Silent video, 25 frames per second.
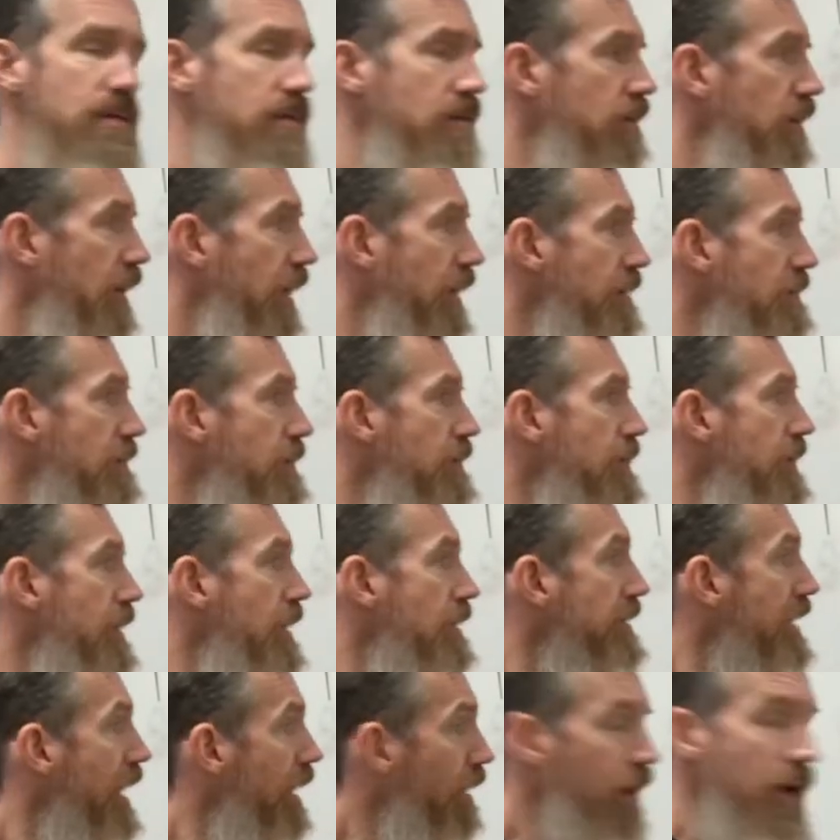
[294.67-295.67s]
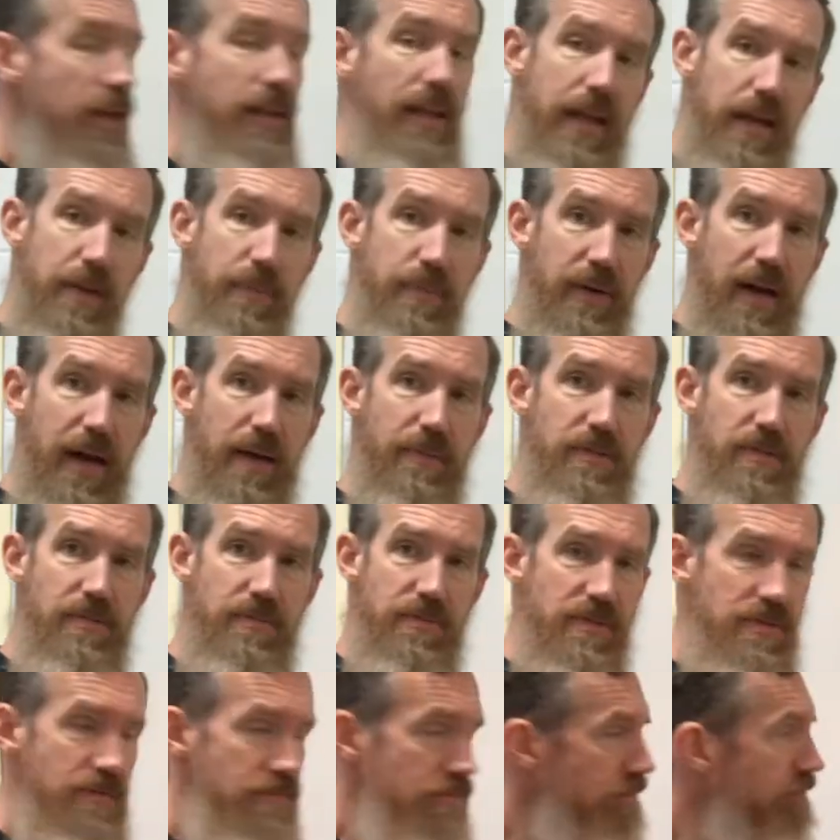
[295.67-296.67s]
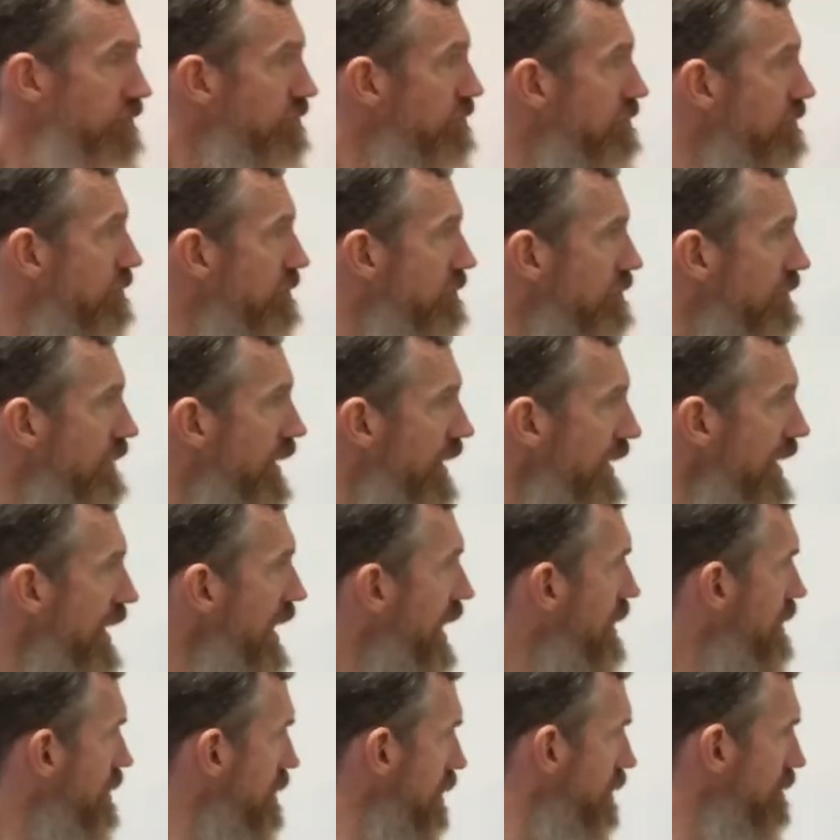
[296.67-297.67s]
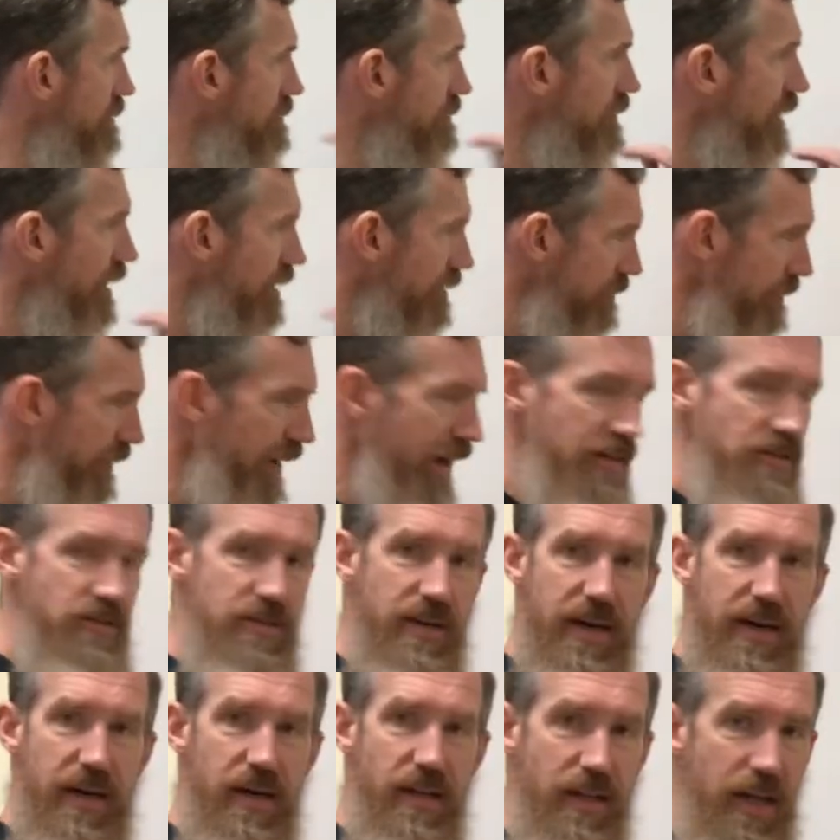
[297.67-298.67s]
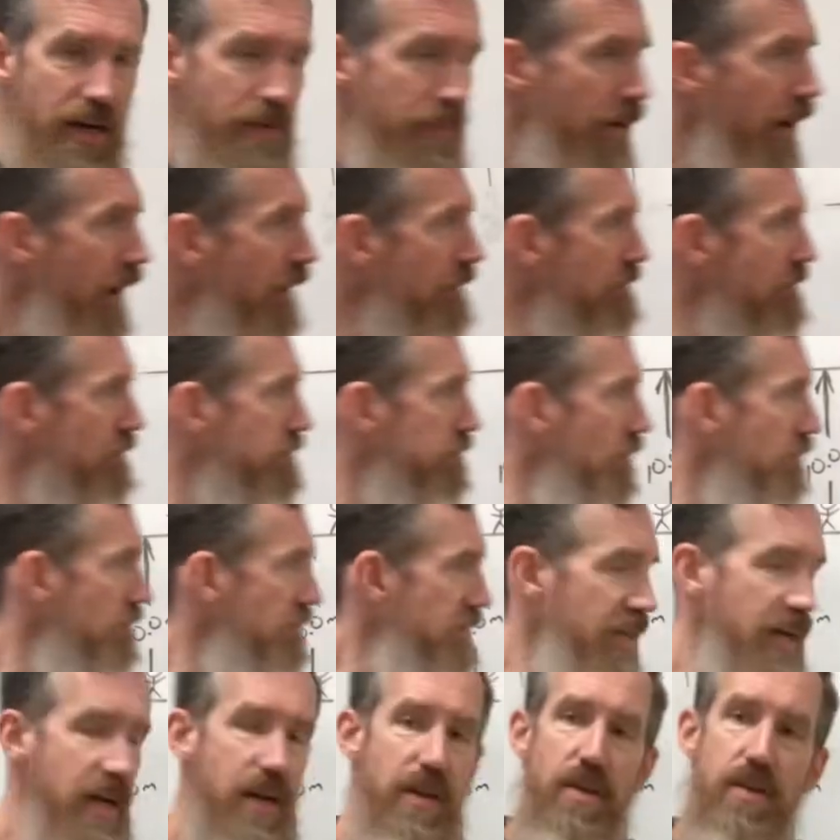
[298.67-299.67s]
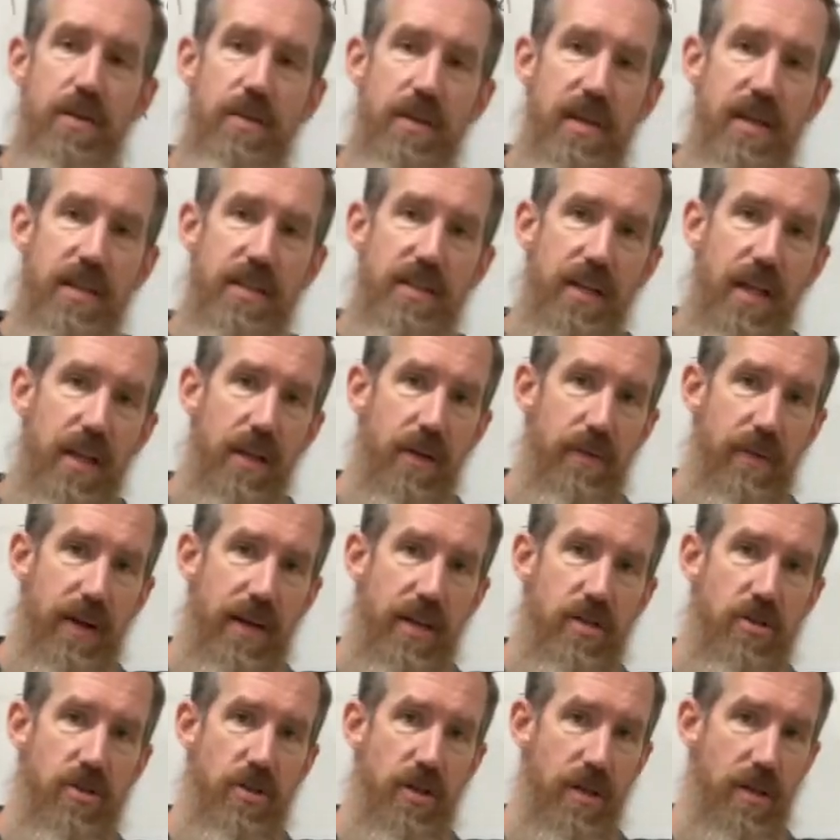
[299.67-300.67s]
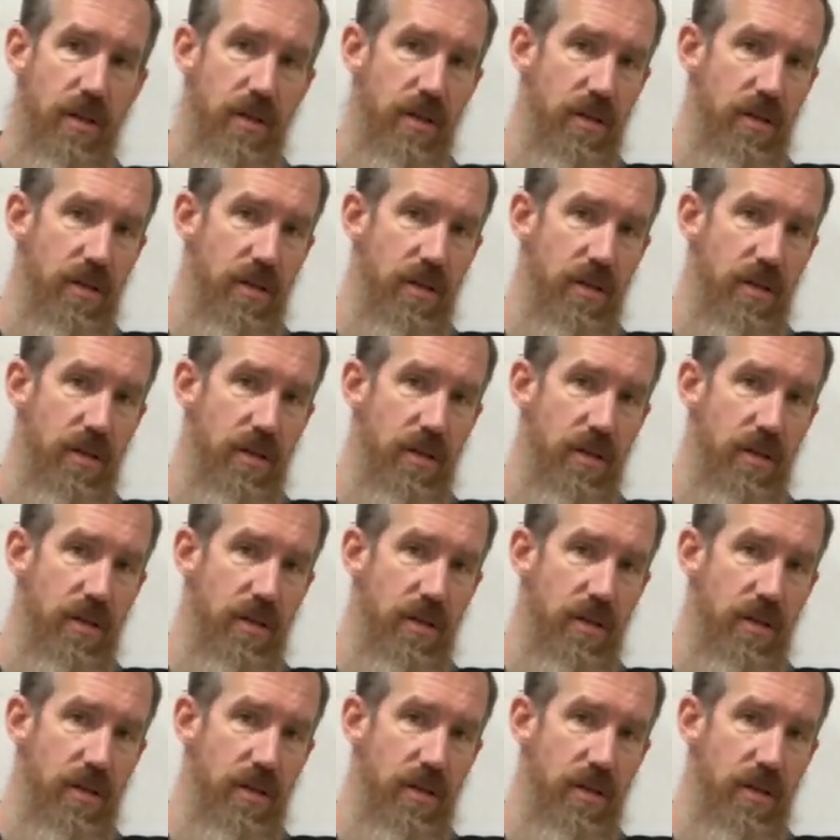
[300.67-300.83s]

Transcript: Okay. Now, a lot of problems, again, backtrack, a lot of problems won't tell you the acceleration.